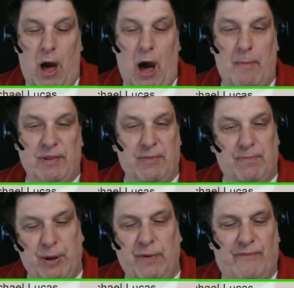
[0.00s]
But the
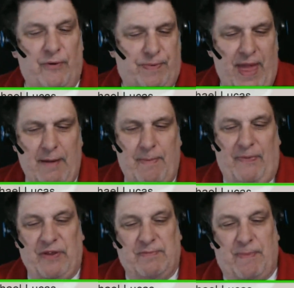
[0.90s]
beautiful thing
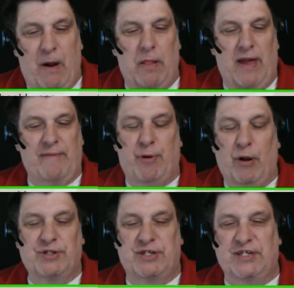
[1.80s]
about this PowerLife
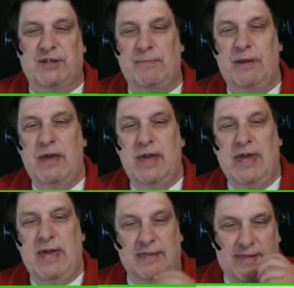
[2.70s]
Pro system
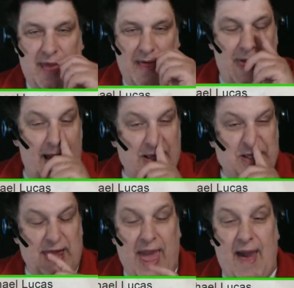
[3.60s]
is they
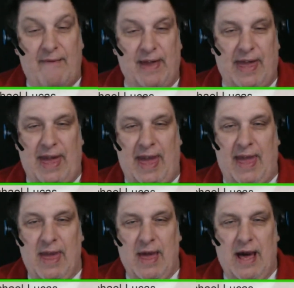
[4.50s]
actually have a
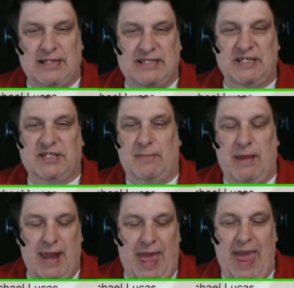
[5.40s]
system,
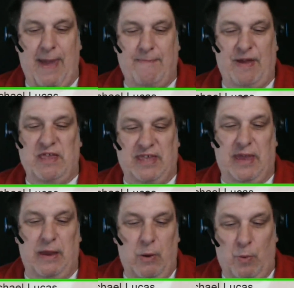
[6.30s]
an
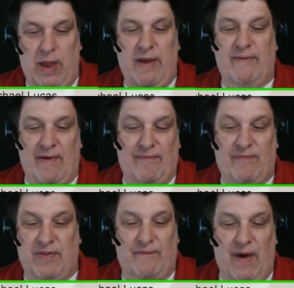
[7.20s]
ABC we have
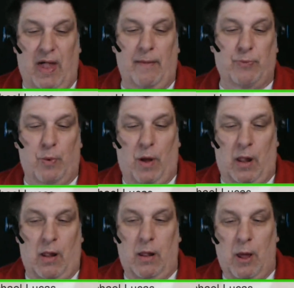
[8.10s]
developed
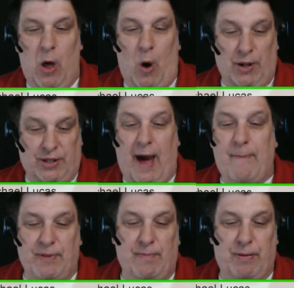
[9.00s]
on
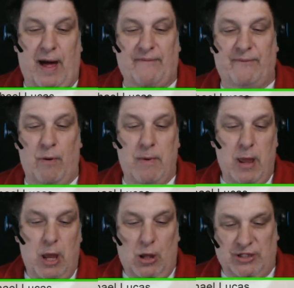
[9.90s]
top of the platform.
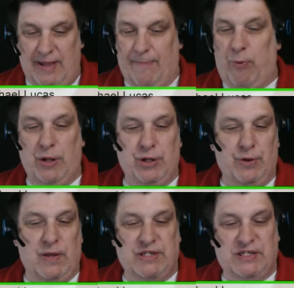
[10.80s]
Step one, do
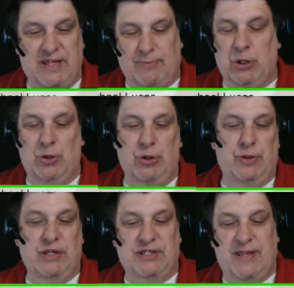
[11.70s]
this. Step two, do
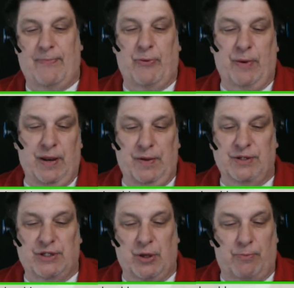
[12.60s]
this. Step three, do this.
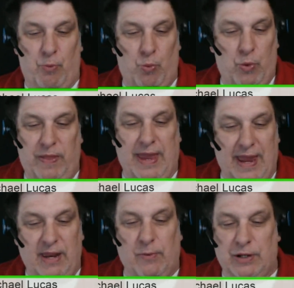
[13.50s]
So really,
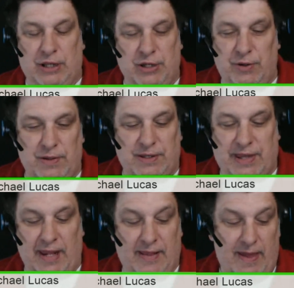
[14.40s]
anyone can do this,
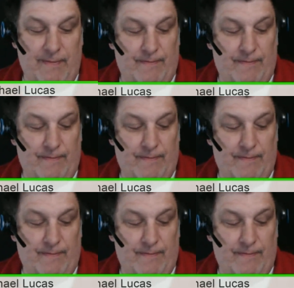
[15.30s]
can't they?